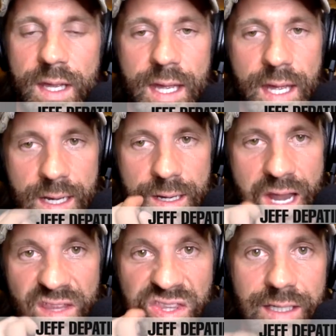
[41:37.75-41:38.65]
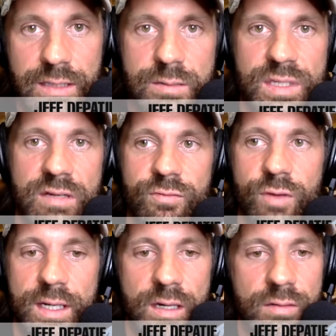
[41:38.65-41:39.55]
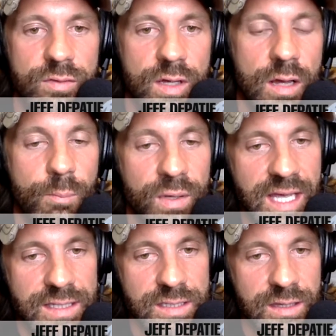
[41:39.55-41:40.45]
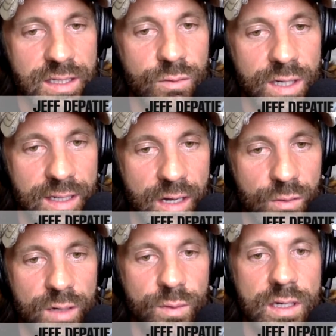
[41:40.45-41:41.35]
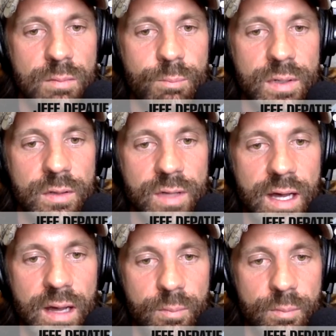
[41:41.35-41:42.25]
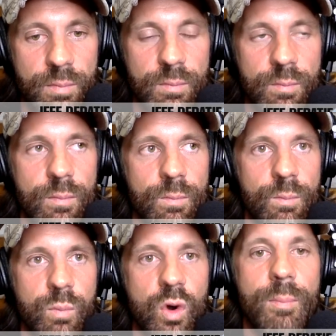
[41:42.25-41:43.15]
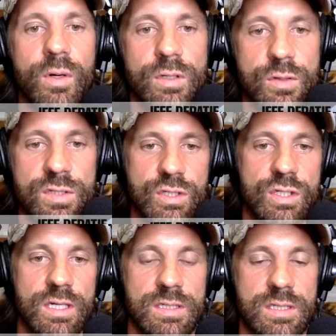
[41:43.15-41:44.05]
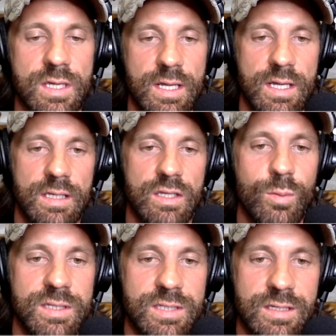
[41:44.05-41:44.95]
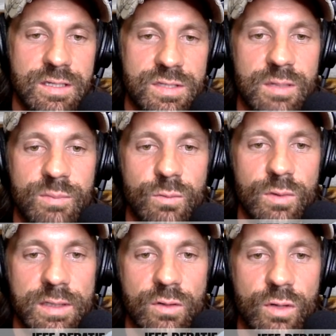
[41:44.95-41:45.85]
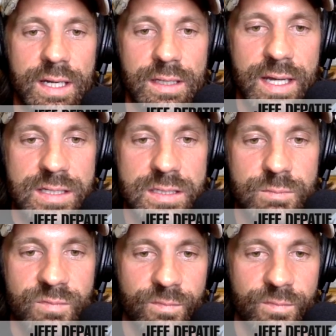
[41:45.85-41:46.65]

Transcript: and nothing to be afraid of. But that's the thing right now, right? We got to build up proper usage, because humans can do something really great, and that's